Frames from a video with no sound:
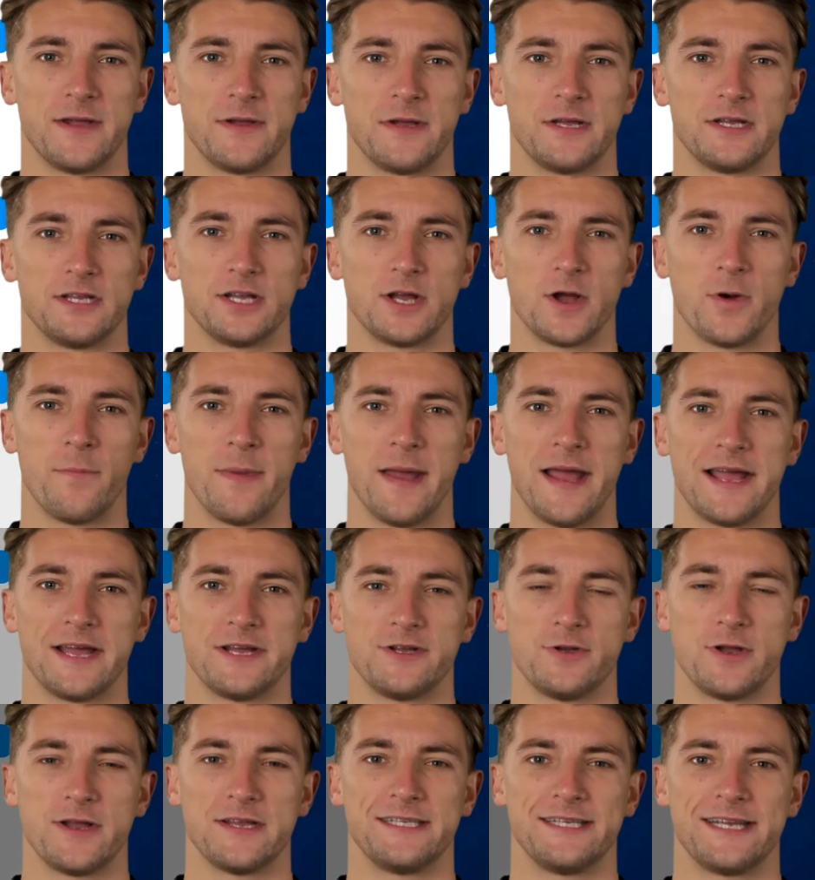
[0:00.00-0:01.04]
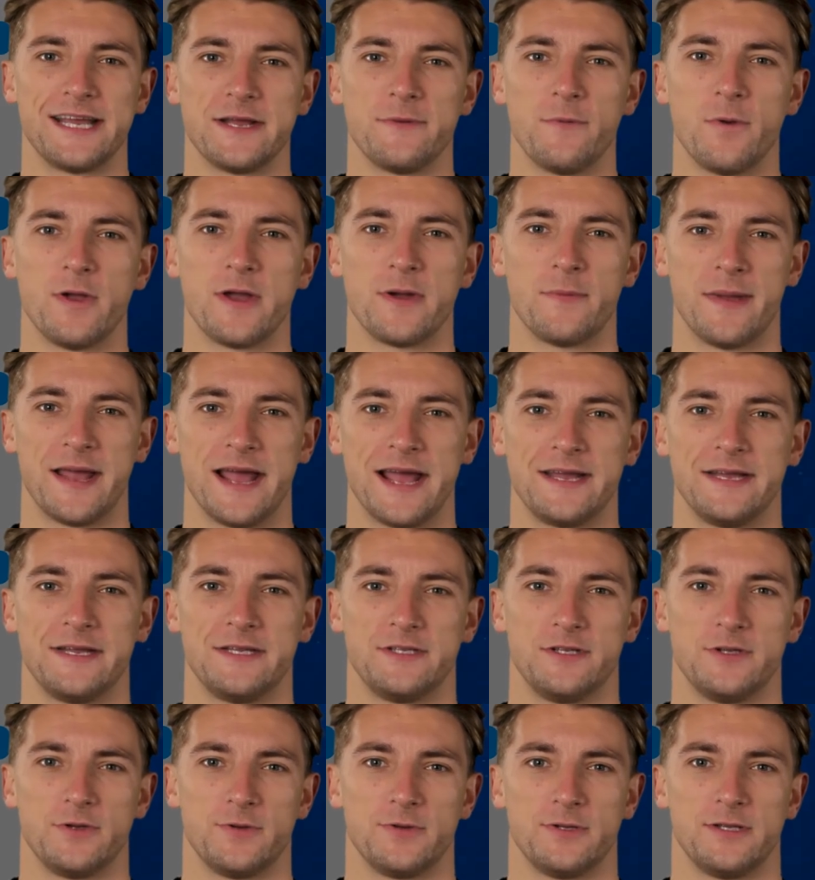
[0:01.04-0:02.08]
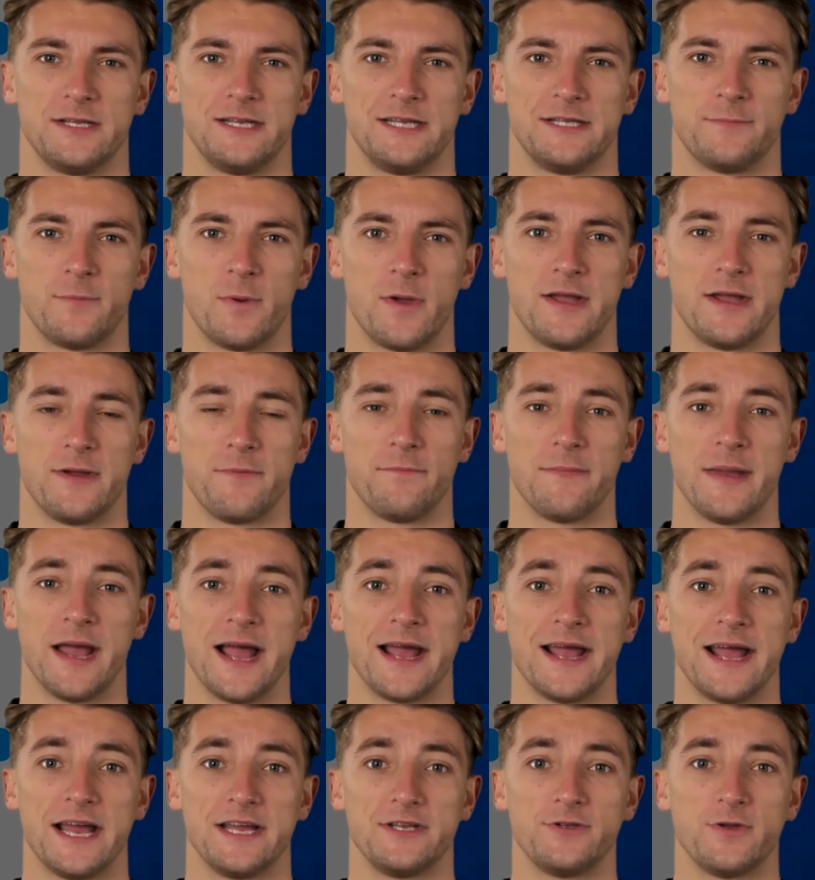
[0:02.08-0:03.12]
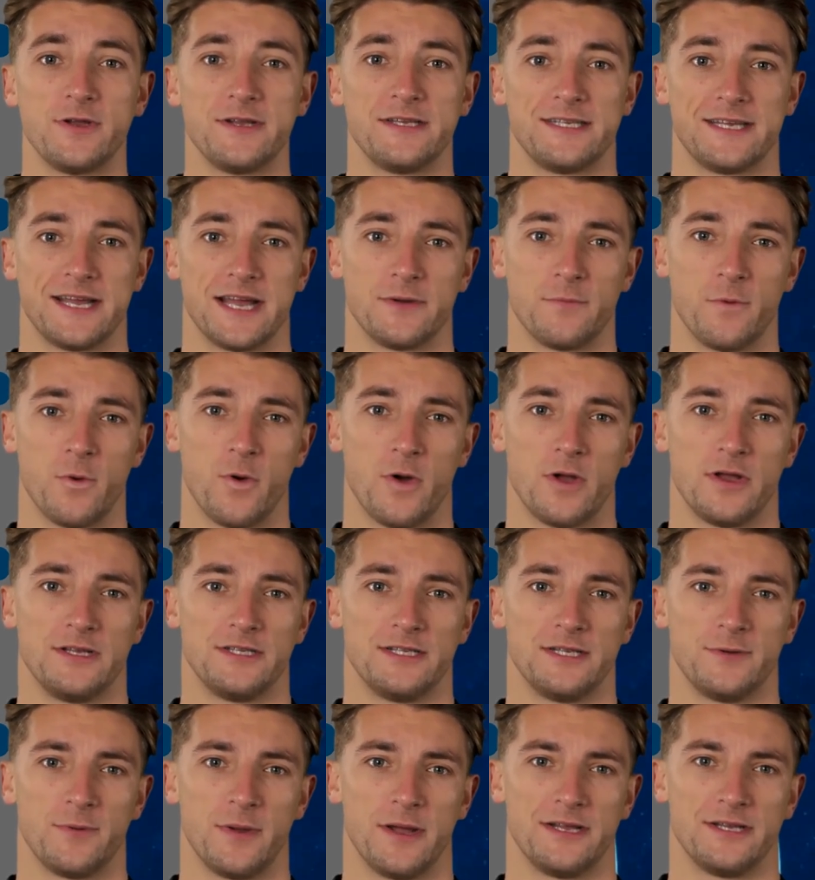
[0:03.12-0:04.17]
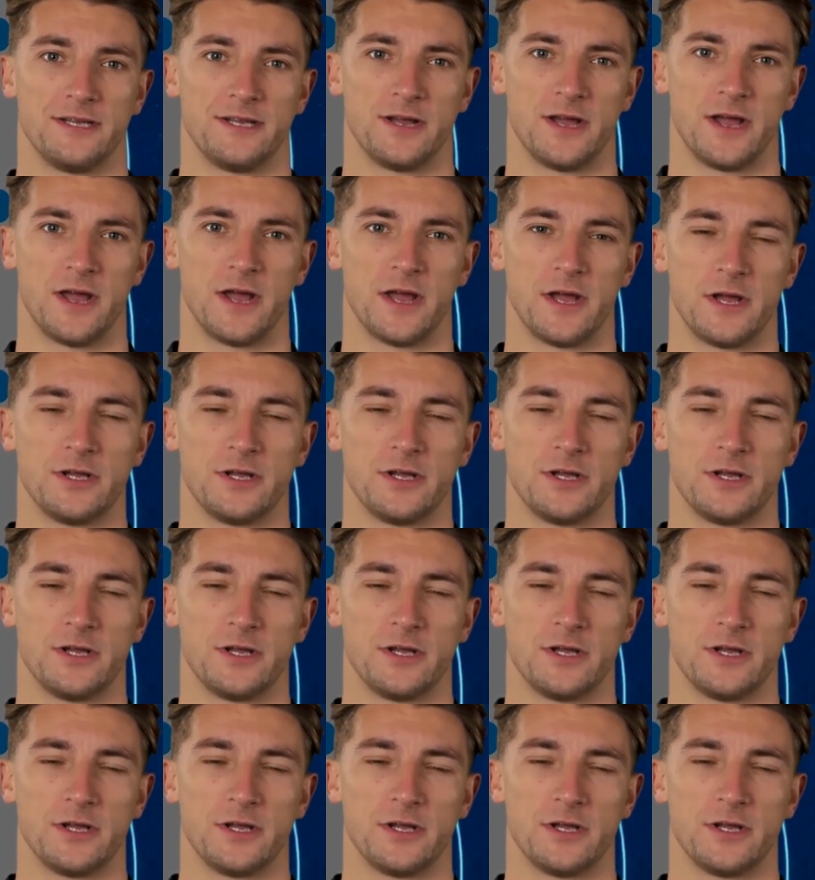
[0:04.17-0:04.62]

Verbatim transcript: The Show MAC address table command is used to display the MAC address table on a switch,